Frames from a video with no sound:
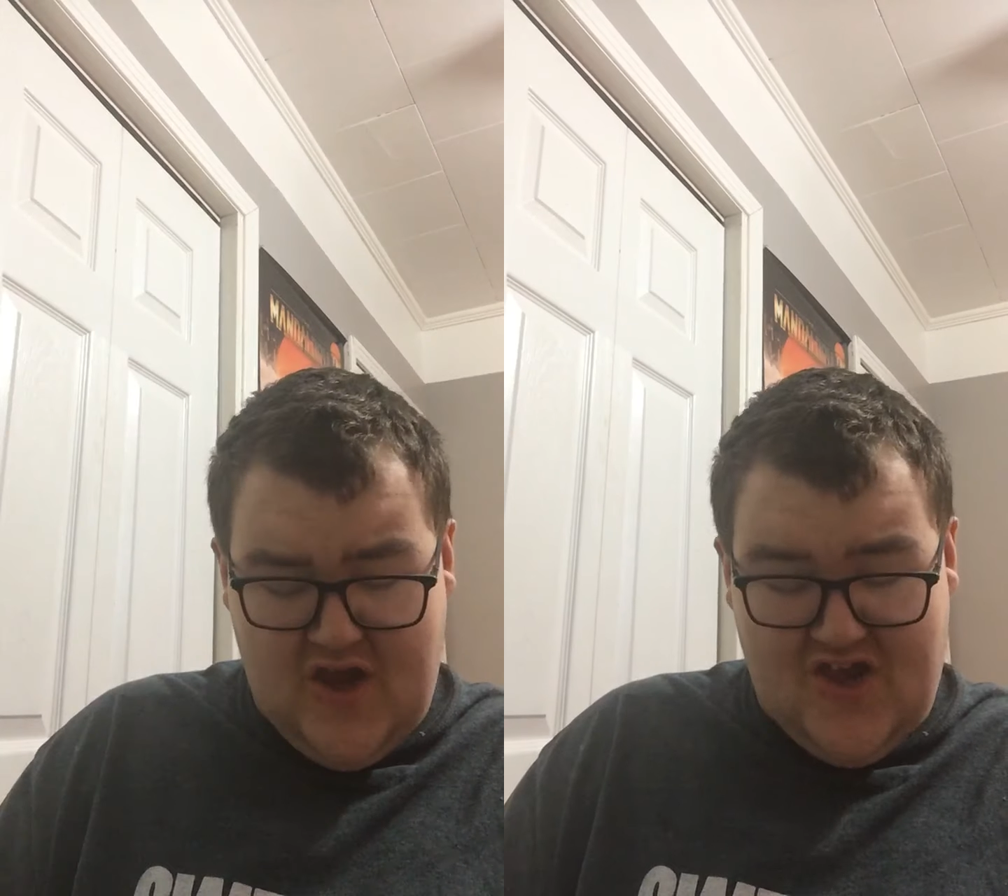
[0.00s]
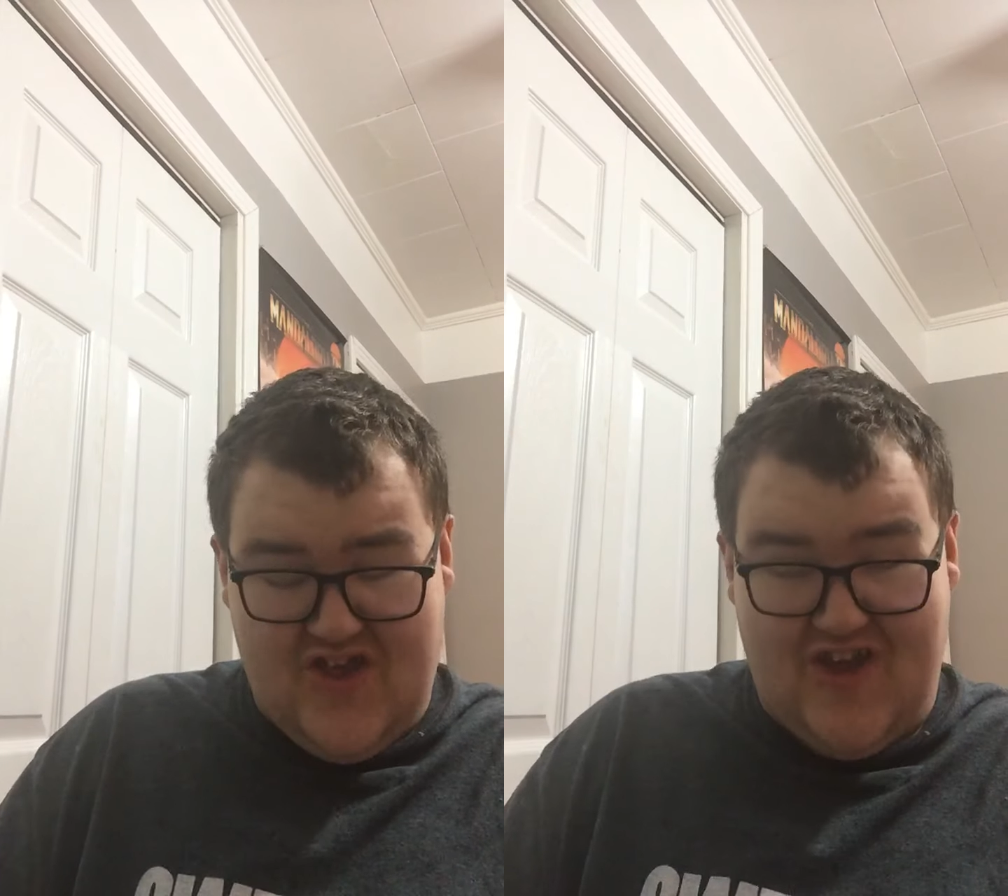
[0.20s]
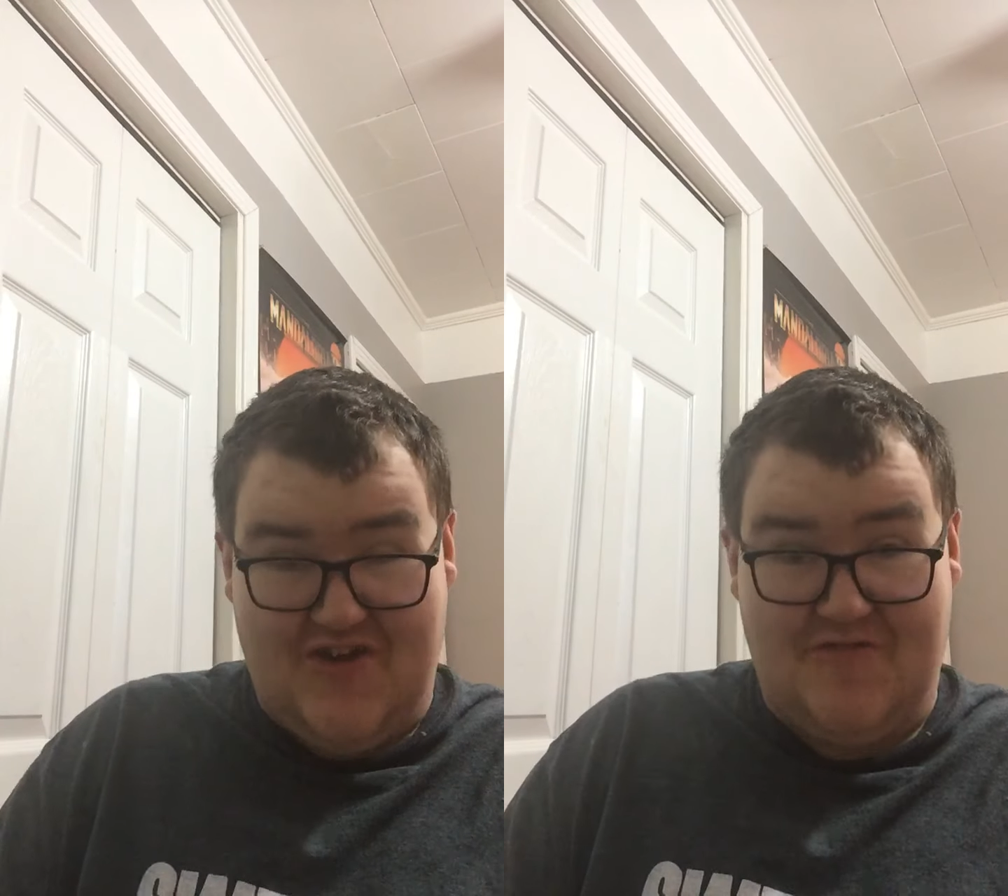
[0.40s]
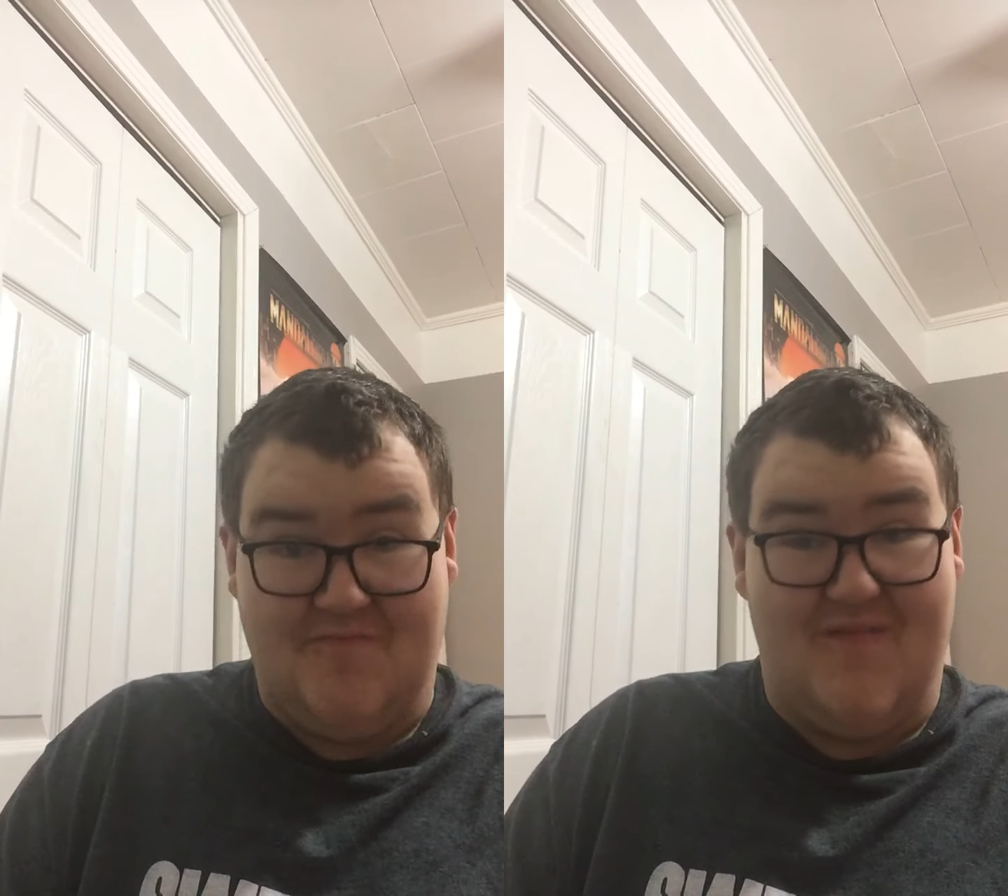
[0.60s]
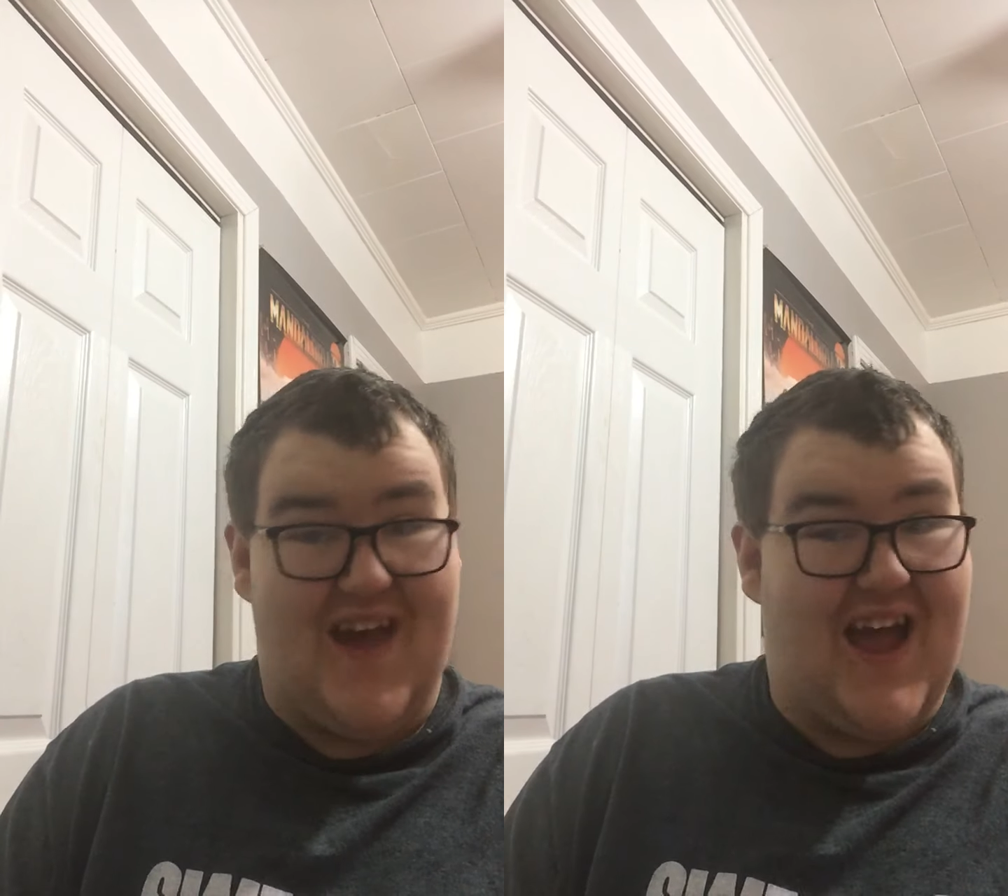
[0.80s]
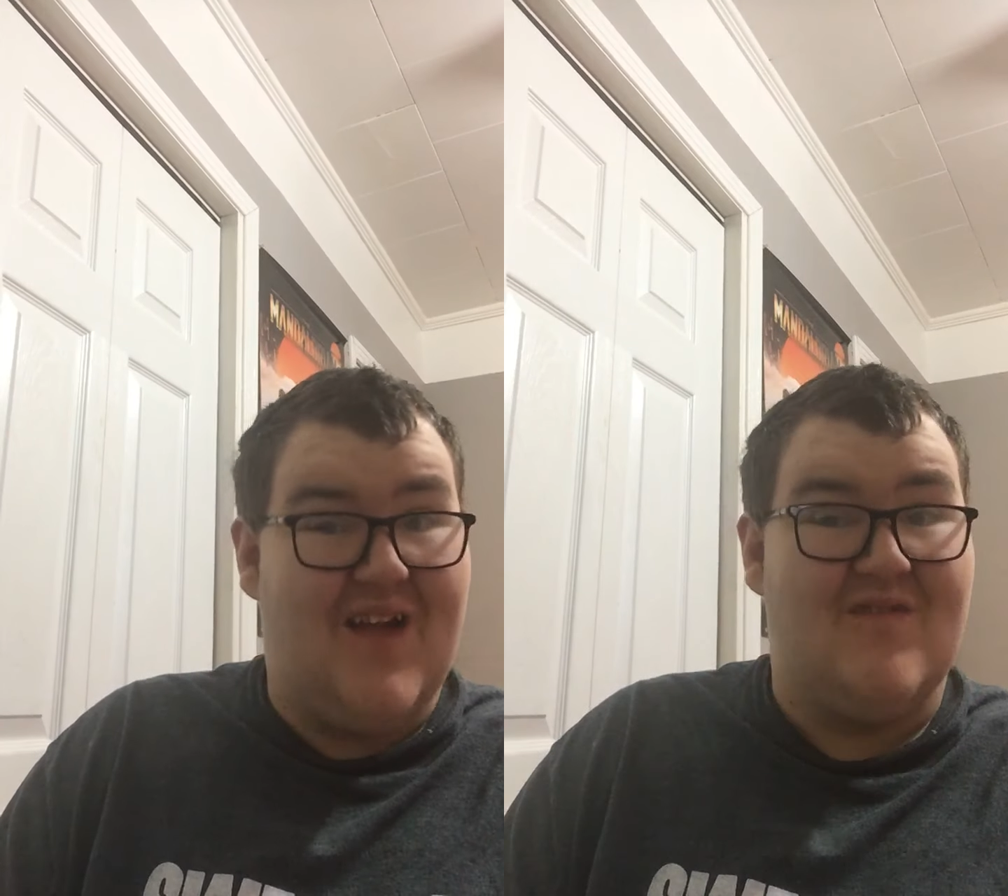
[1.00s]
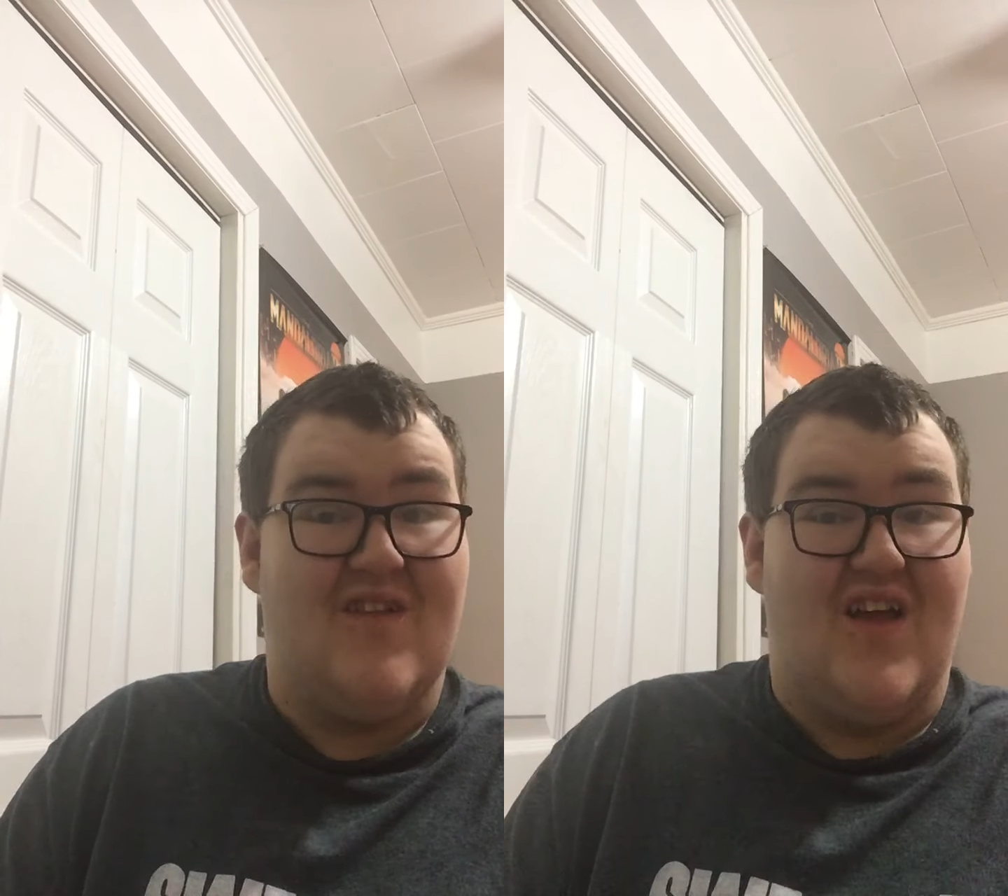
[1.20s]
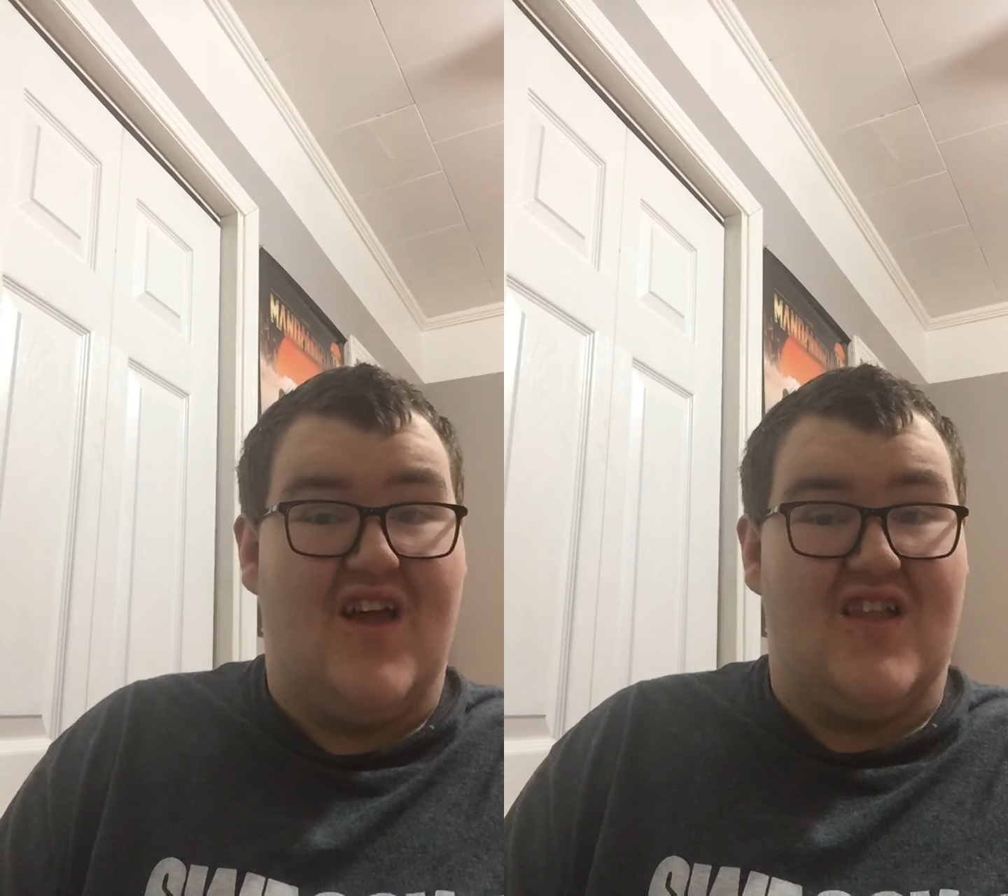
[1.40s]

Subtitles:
And she's like, I don't